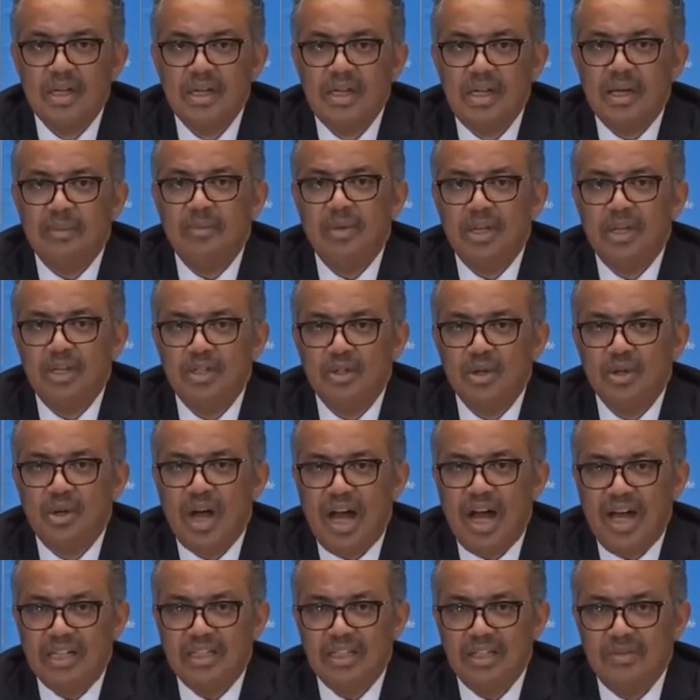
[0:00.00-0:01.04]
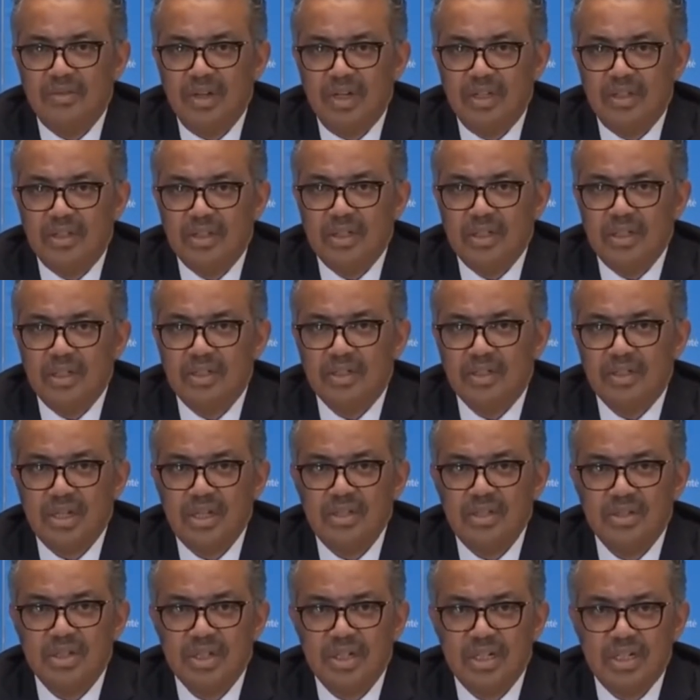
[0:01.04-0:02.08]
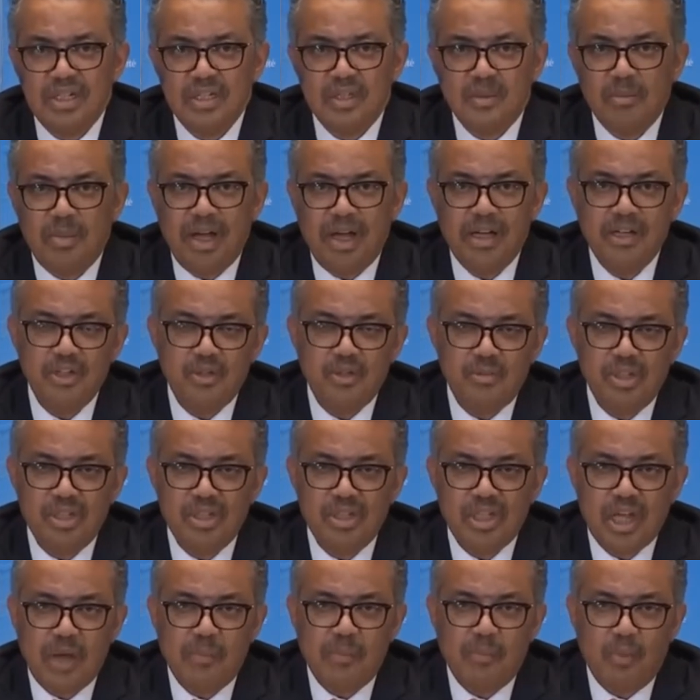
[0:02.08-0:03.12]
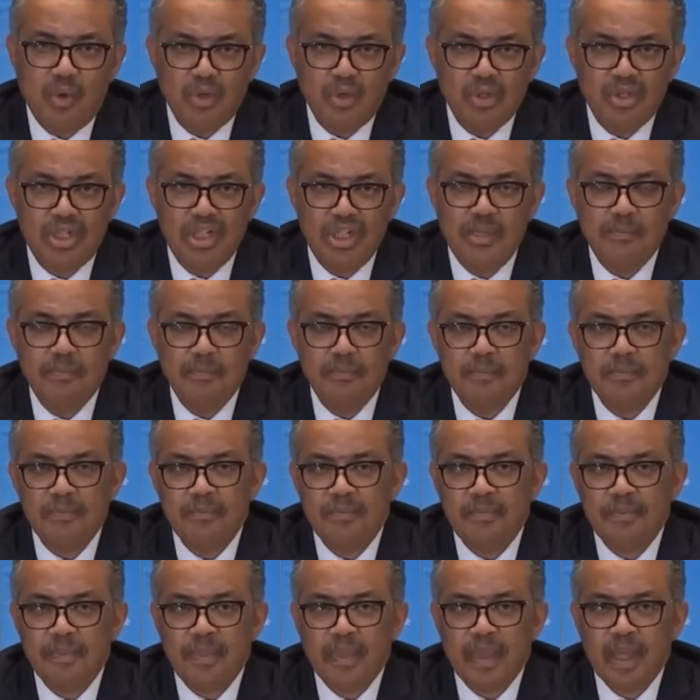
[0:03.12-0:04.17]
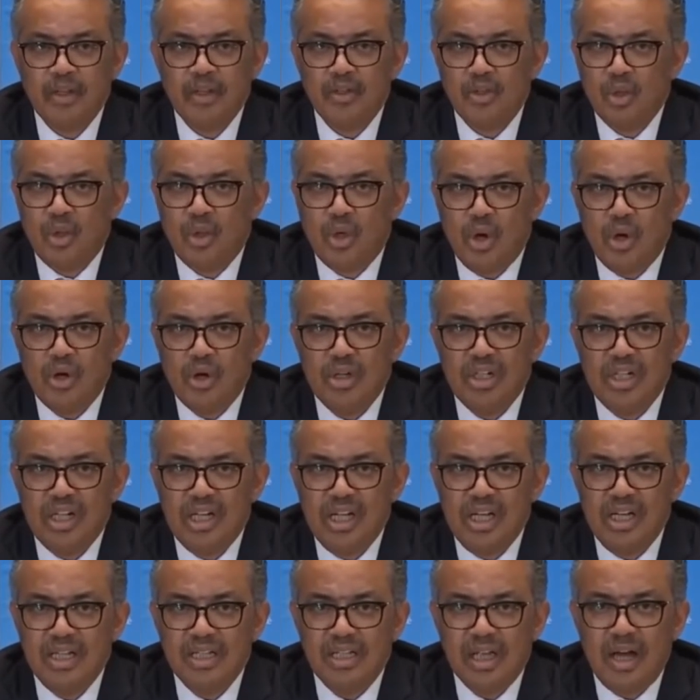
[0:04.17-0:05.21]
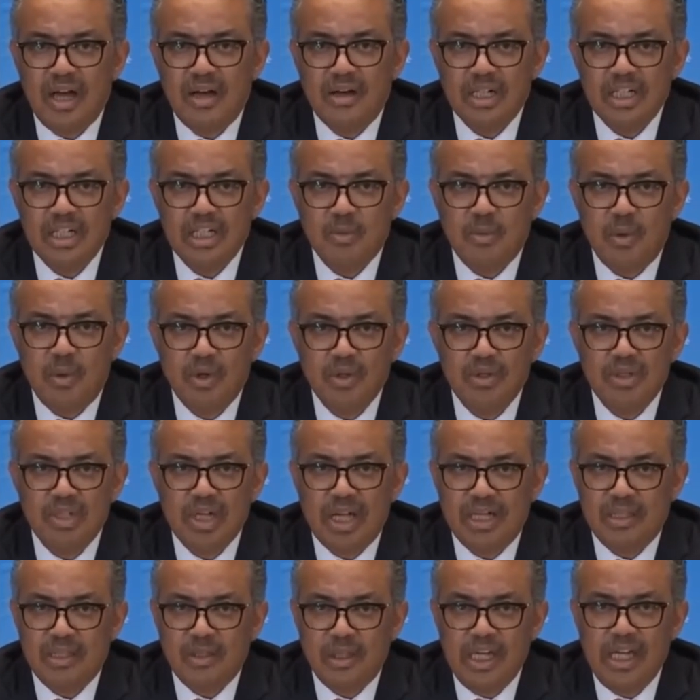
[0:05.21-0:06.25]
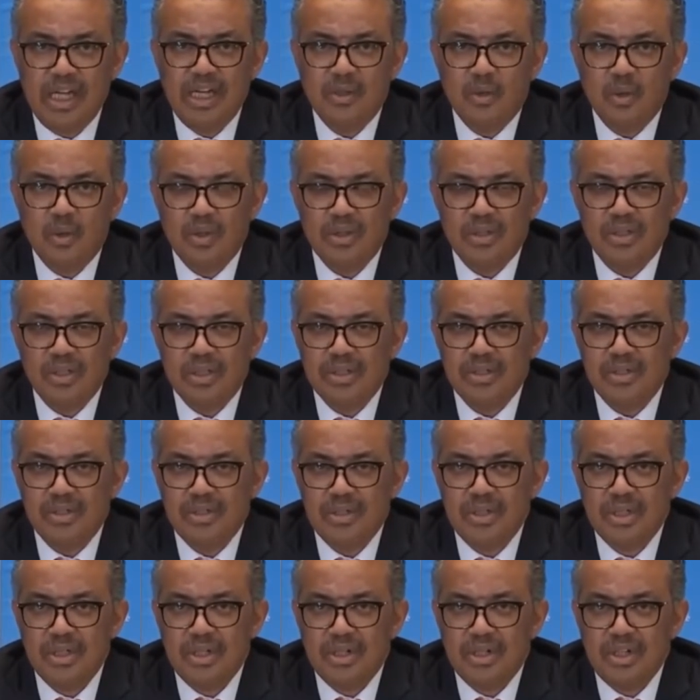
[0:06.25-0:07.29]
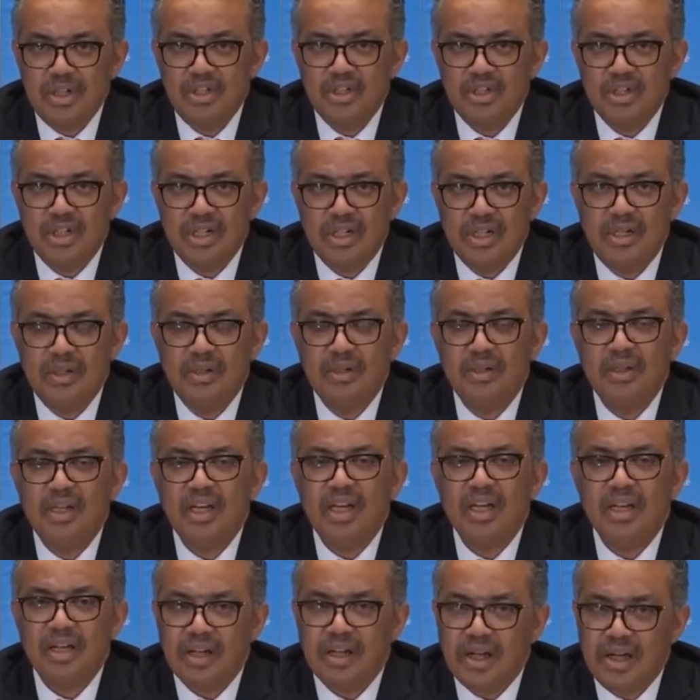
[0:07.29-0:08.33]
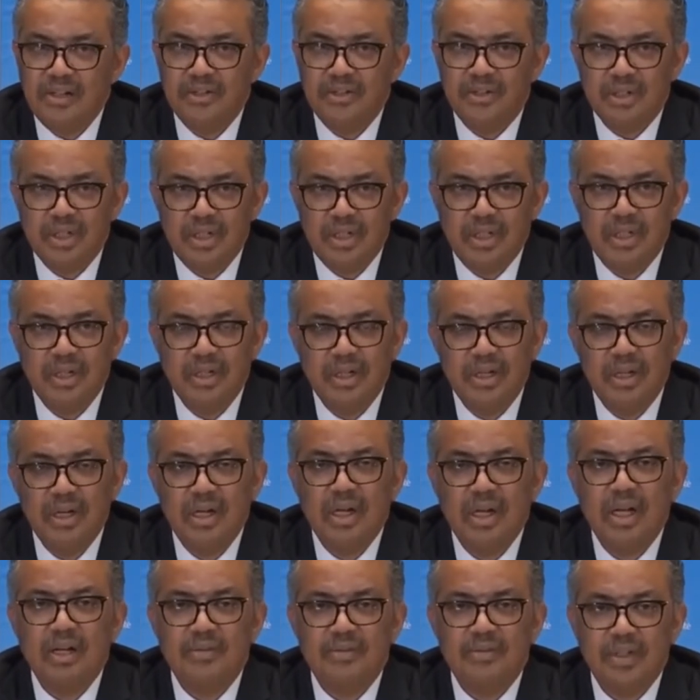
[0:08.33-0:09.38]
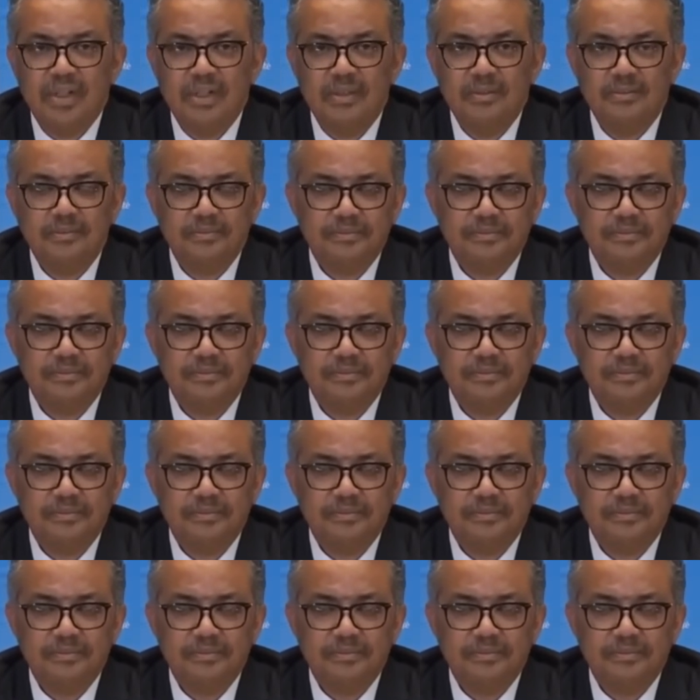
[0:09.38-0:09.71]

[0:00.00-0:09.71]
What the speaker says: WHO activated its incident management support team to coordinate our response at headquarters, regional, and country level.